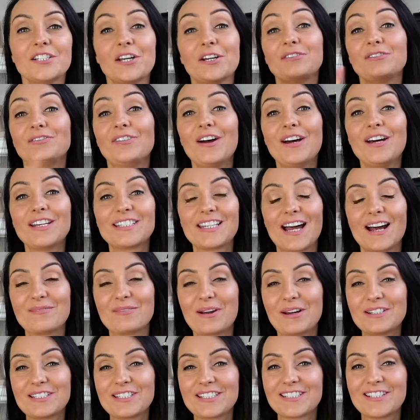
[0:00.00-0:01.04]
So first, I'm
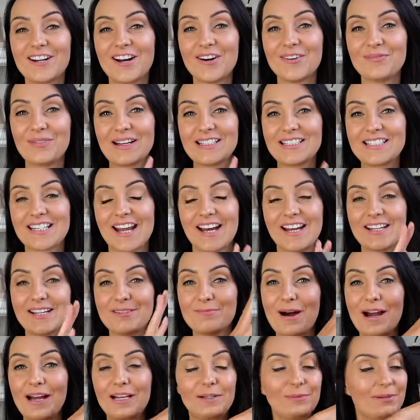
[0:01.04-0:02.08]
going to start by scanning
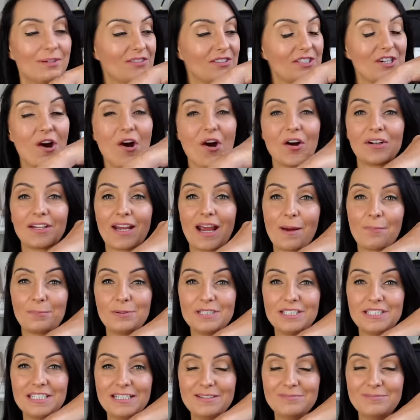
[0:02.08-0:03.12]
my Louis Vuitton
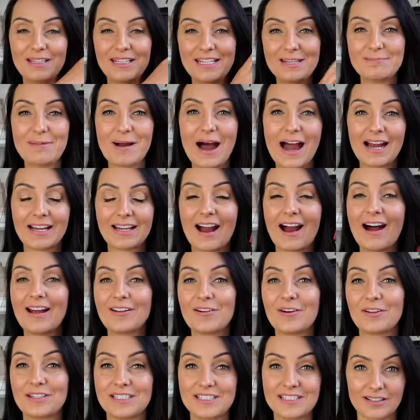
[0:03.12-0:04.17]
Capucine mini bag. I
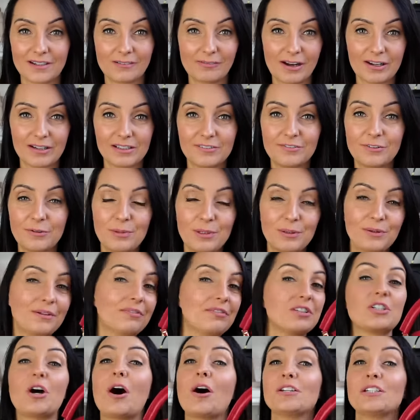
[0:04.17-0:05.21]
got this directly from Louis
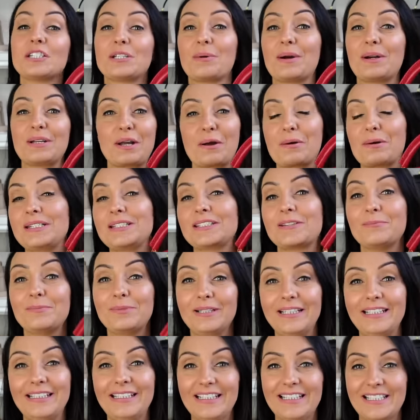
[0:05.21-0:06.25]
Vuitton, so I know it is
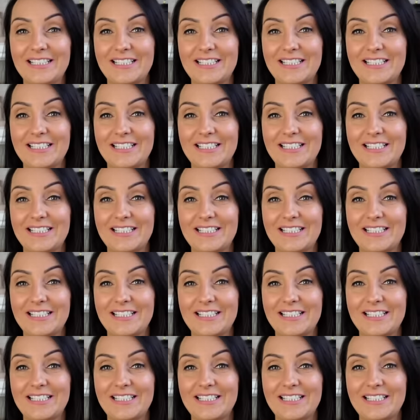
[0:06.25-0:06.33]
completely